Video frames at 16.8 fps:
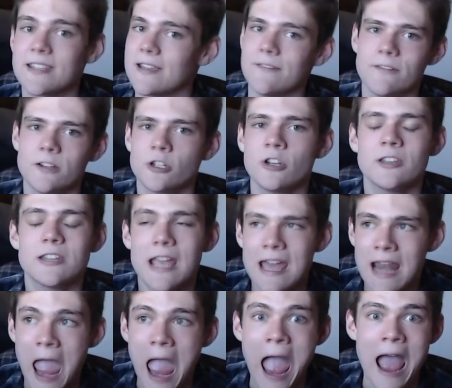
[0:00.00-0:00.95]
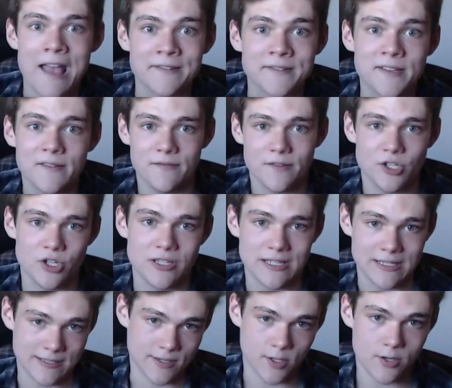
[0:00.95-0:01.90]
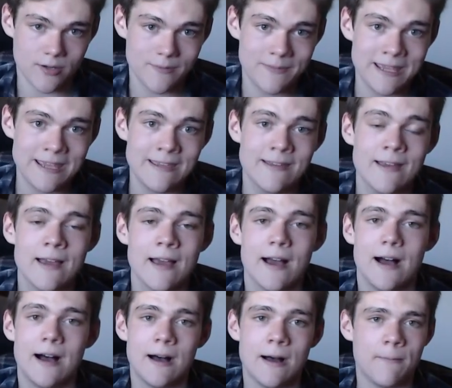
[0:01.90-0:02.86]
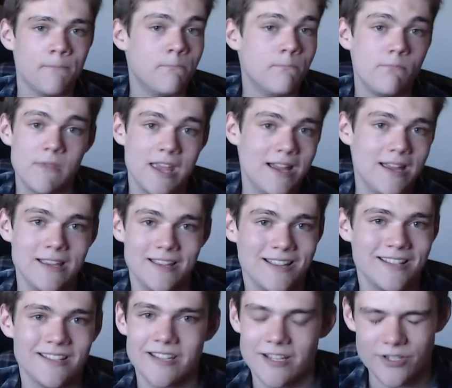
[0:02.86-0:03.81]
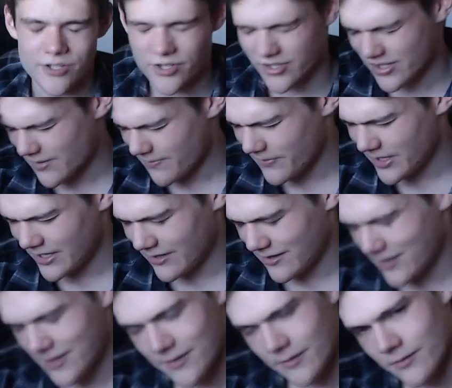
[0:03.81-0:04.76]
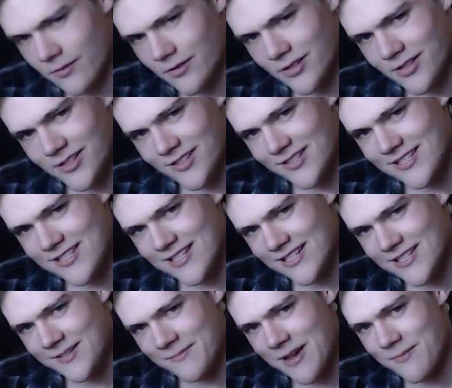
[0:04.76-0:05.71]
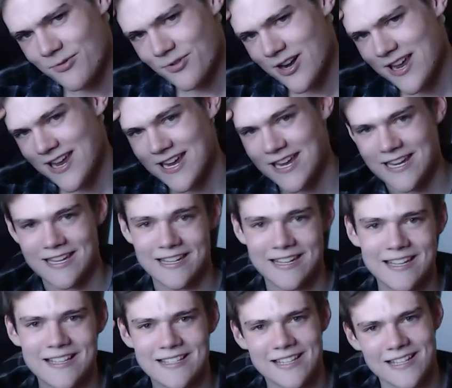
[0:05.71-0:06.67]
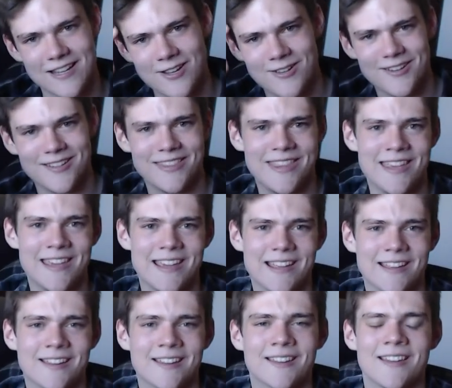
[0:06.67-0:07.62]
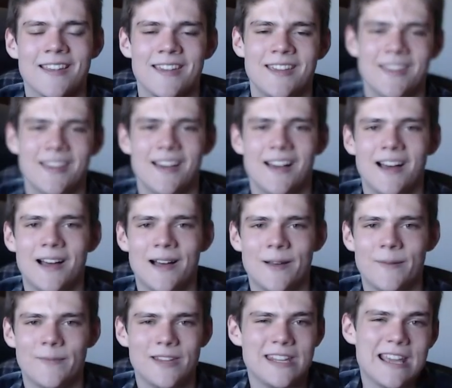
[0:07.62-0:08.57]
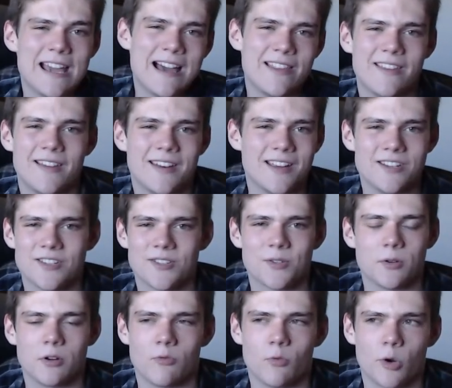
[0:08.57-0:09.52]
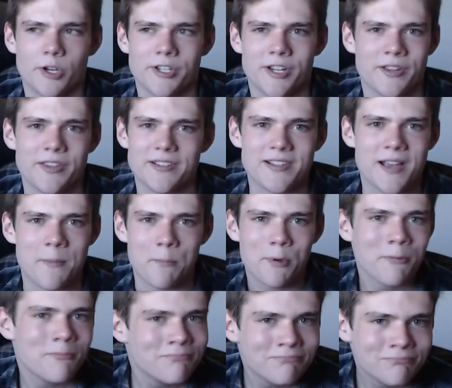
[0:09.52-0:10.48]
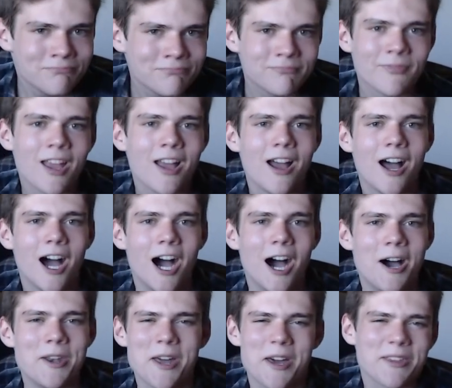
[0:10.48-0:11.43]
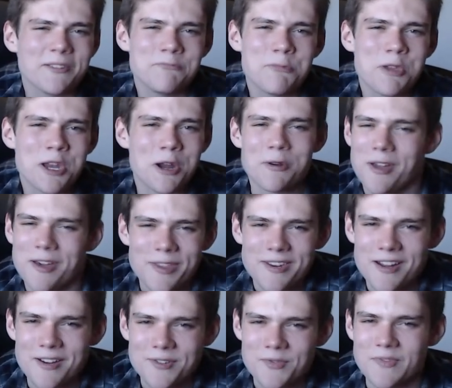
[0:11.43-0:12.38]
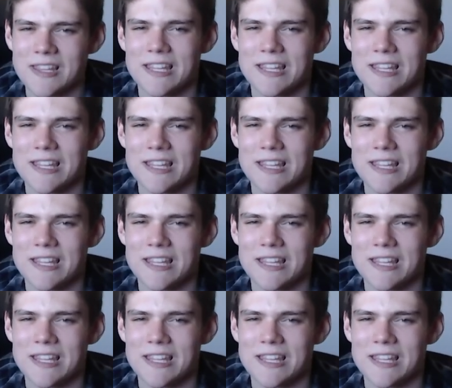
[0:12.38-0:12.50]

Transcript: efficient, and as efficient as it could be, it's just something that sticks in my brain as, like, a good thing, and yeah, then I just sort of worked on the sump. Nothing else